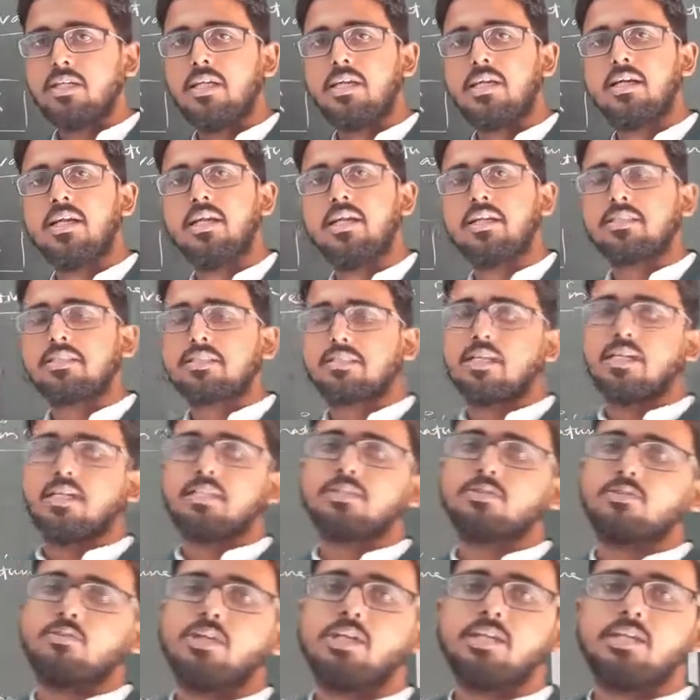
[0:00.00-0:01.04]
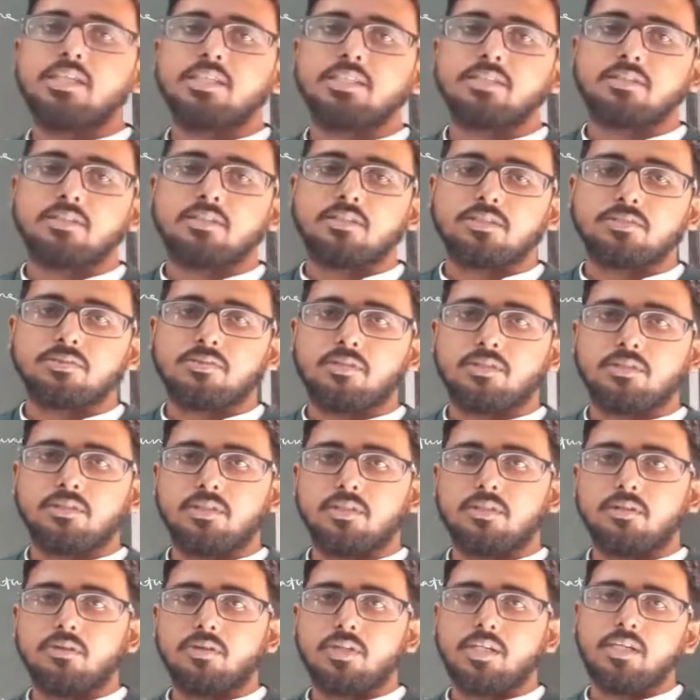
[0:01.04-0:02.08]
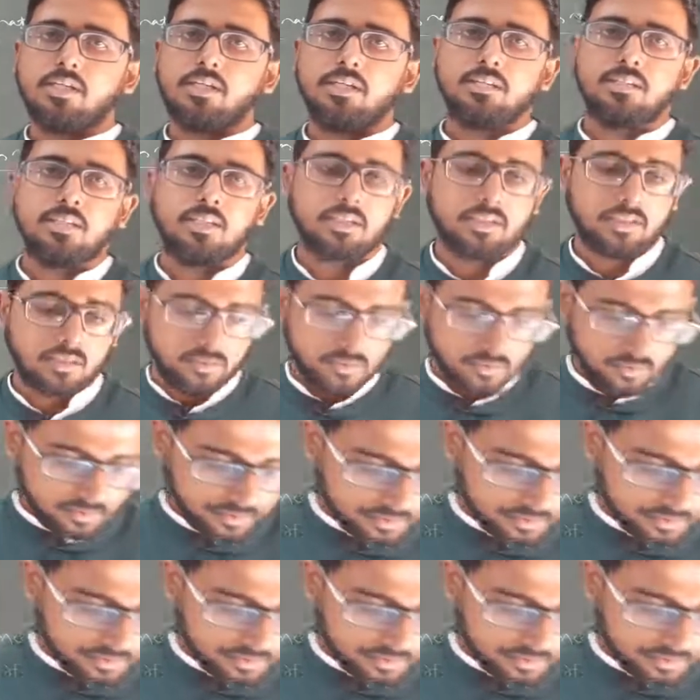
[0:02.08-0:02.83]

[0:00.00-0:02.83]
In next class we will discuss further. Okay, thank you.